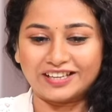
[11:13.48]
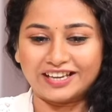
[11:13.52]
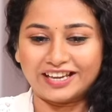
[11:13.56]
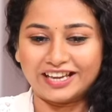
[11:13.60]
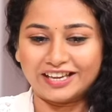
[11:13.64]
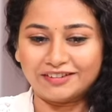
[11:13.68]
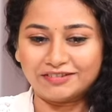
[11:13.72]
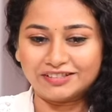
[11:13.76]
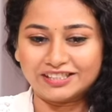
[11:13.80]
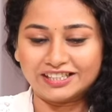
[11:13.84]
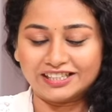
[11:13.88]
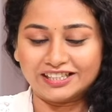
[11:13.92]

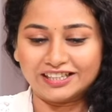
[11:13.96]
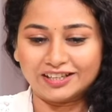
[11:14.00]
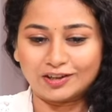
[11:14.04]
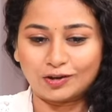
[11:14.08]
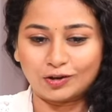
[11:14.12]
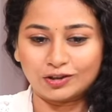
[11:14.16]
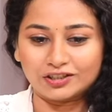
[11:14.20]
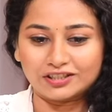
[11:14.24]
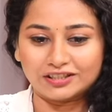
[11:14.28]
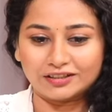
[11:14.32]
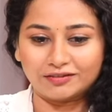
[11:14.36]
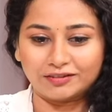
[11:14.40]
have seen a
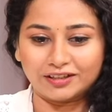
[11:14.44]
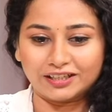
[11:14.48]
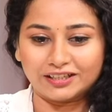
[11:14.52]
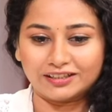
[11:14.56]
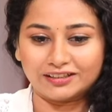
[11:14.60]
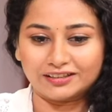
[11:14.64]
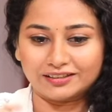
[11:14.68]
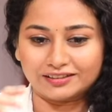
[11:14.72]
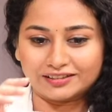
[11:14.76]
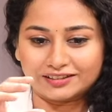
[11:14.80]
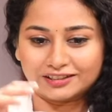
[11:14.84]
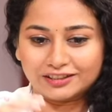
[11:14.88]
question
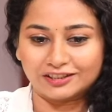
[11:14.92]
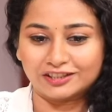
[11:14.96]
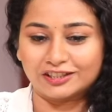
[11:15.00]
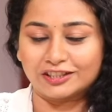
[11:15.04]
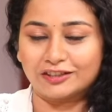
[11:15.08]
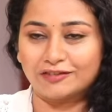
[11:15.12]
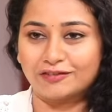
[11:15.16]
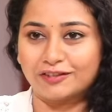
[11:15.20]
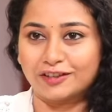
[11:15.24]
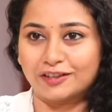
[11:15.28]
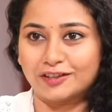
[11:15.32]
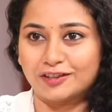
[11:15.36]
while
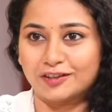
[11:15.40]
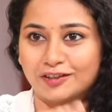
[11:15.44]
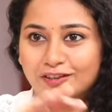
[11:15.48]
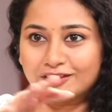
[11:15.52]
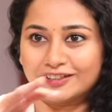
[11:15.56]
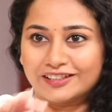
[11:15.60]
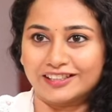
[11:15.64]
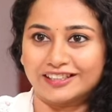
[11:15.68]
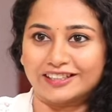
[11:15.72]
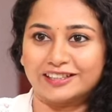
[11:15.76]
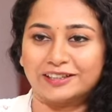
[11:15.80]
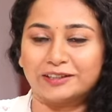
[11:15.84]
searching for your
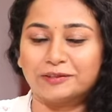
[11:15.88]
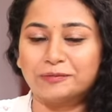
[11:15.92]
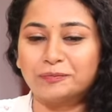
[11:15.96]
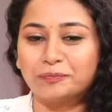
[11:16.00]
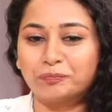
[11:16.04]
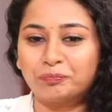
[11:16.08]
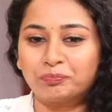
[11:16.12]
data.